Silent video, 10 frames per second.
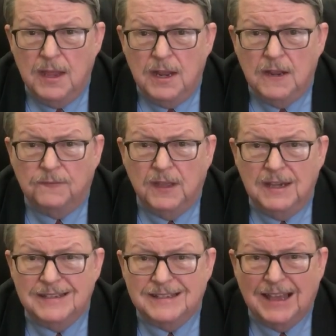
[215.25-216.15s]
if they
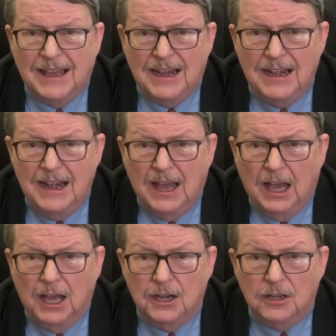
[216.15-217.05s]
decide
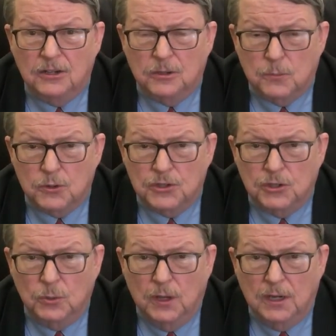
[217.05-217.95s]
not to
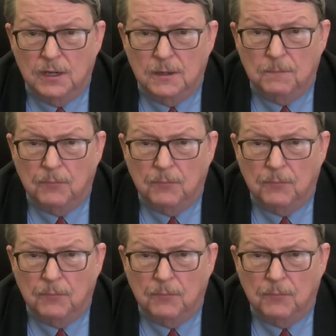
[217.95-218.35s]
pursue it,